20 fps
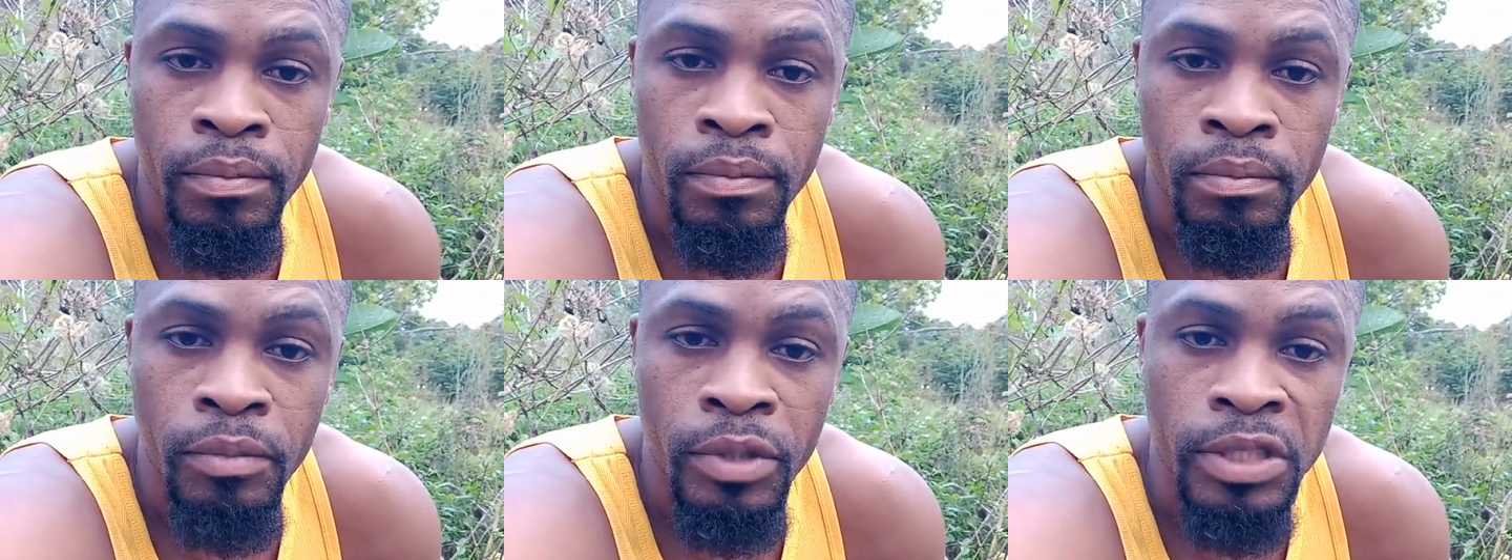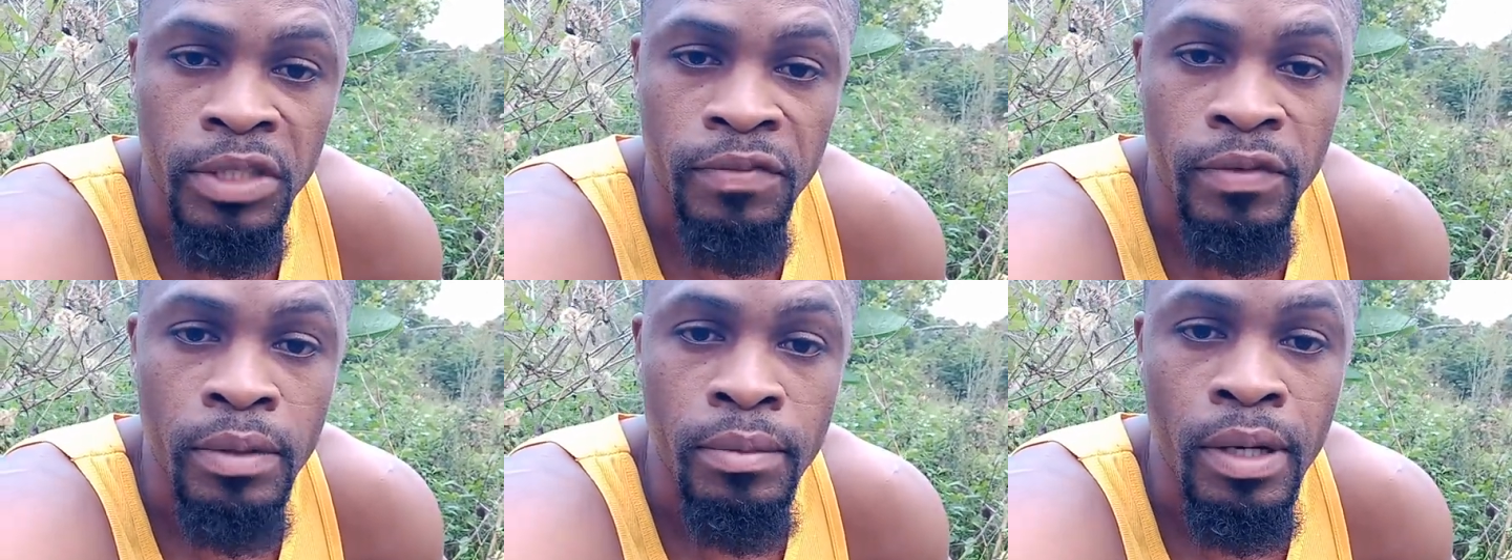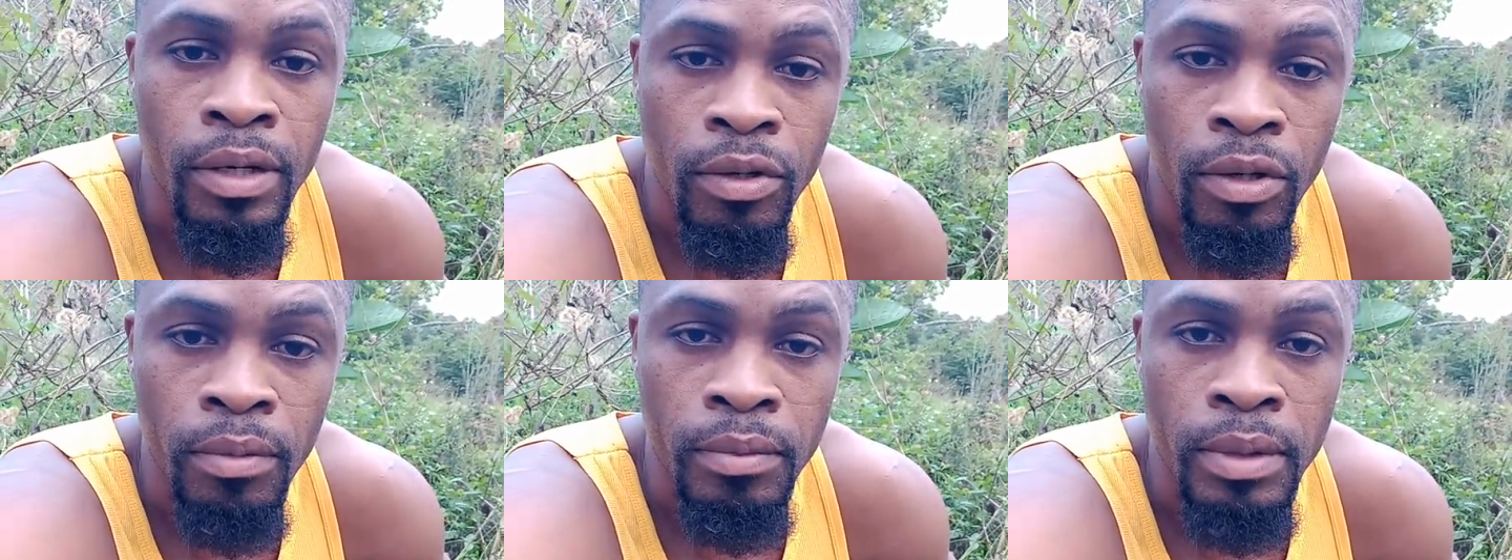but if them are
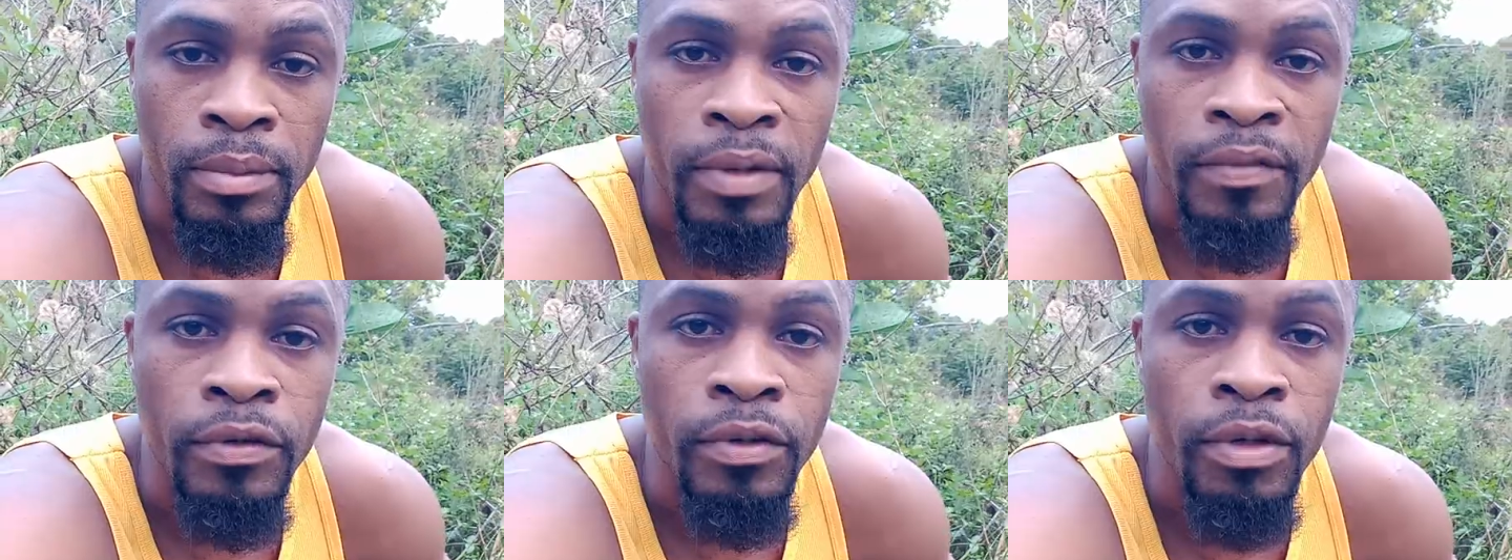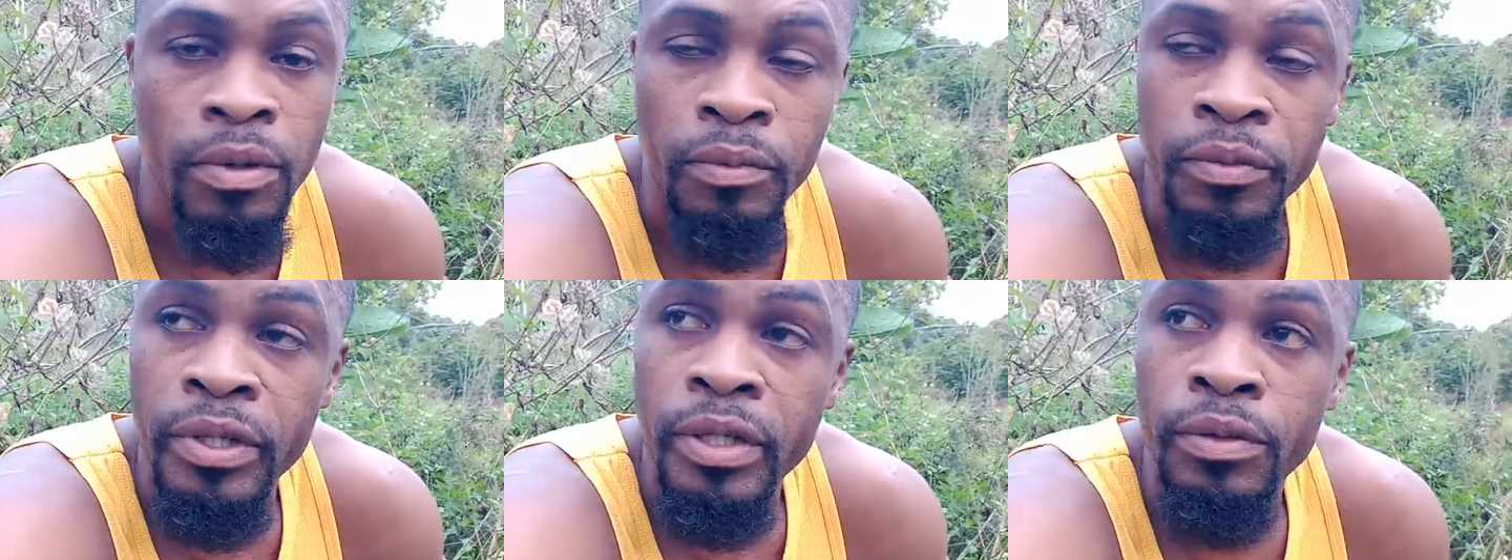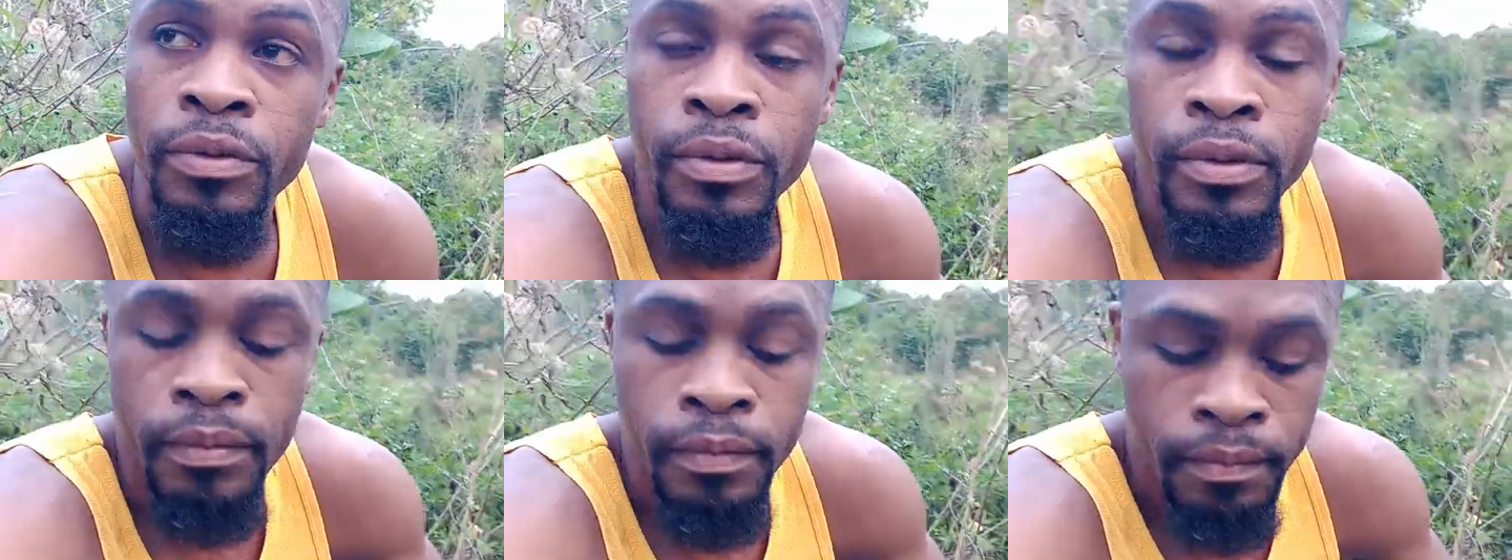come, them have to come real
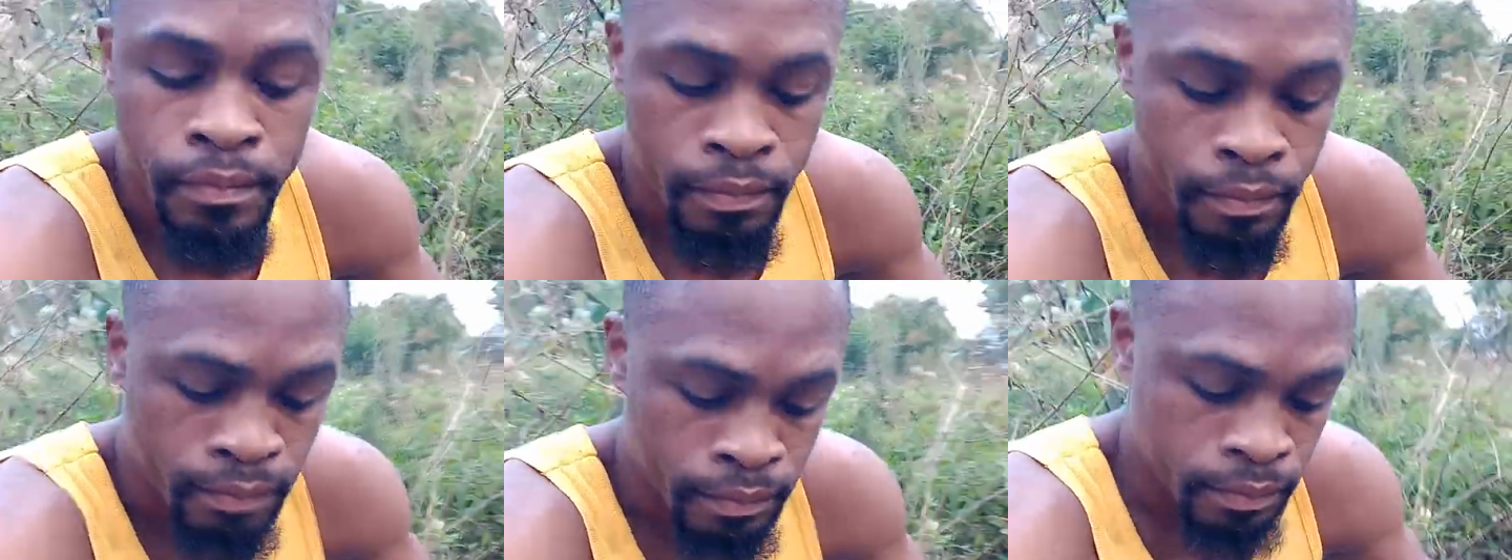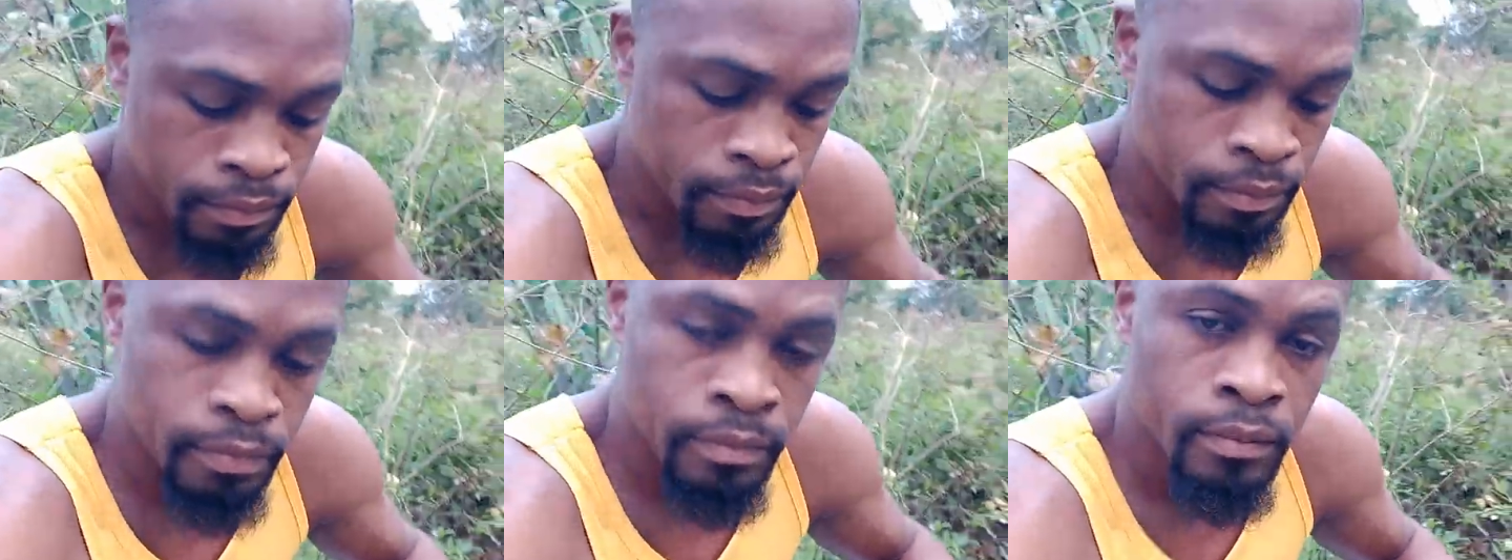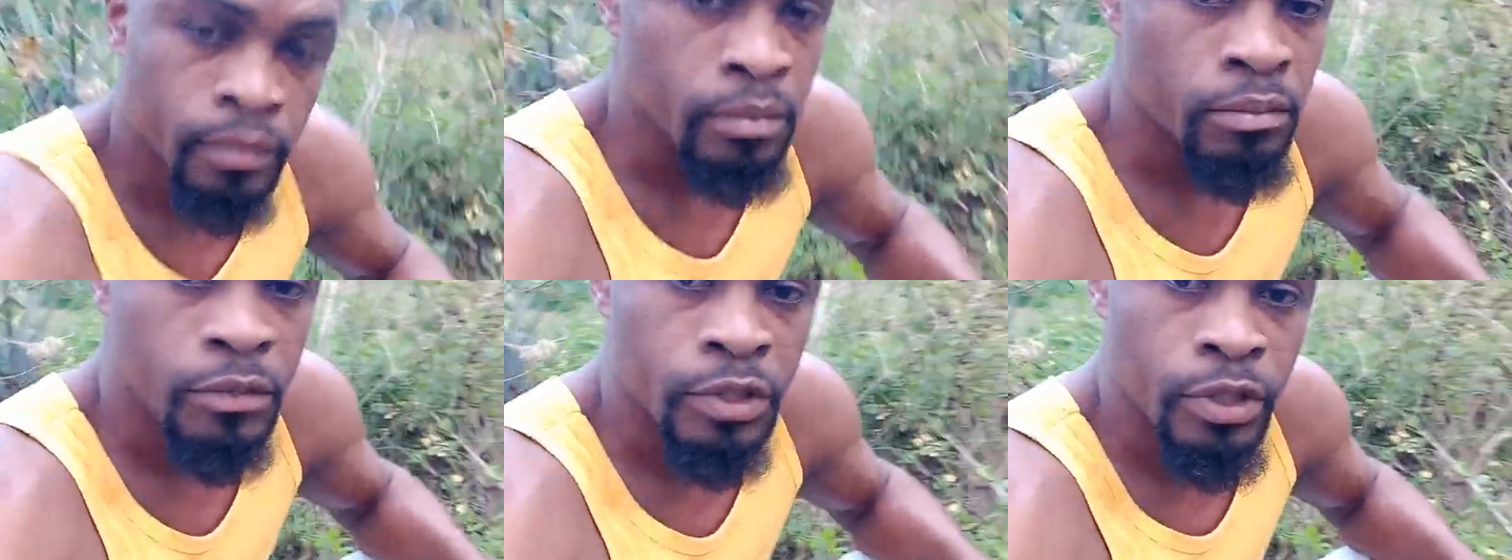good.
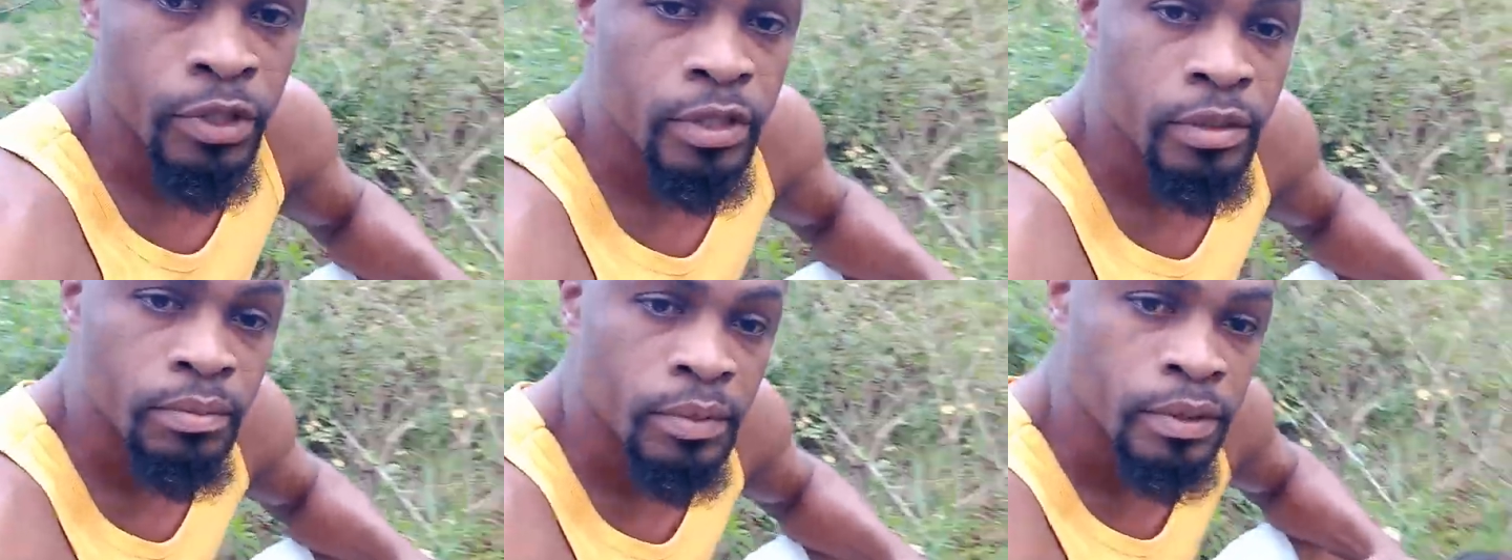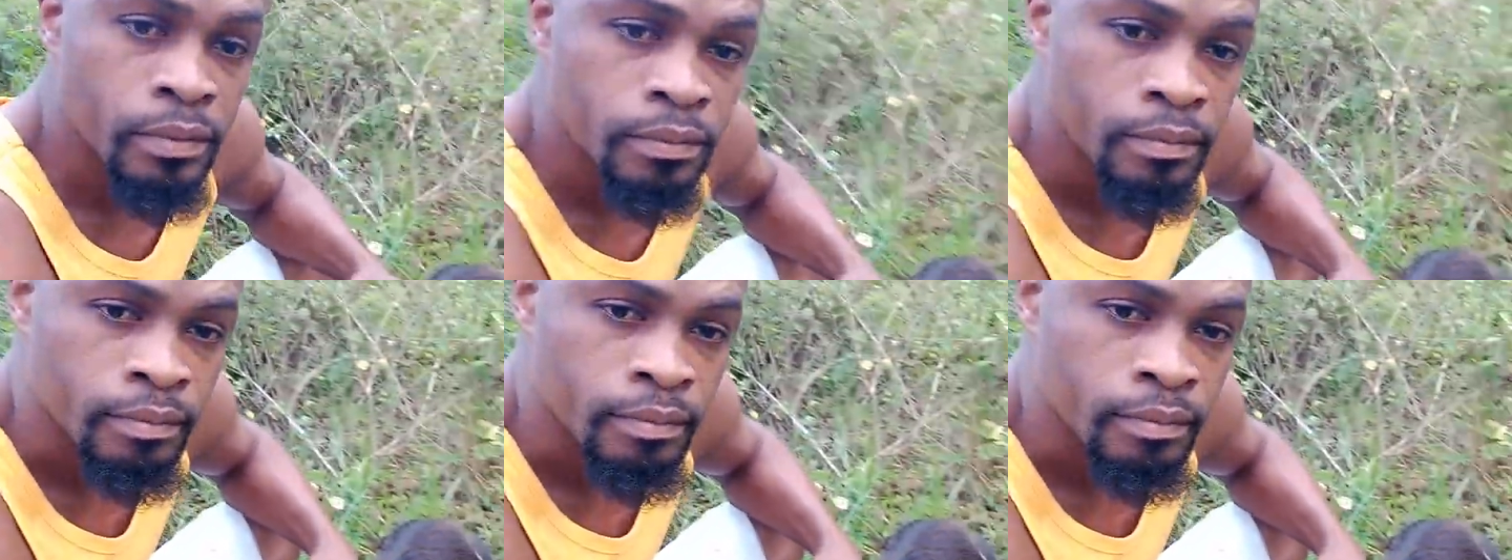Trust me.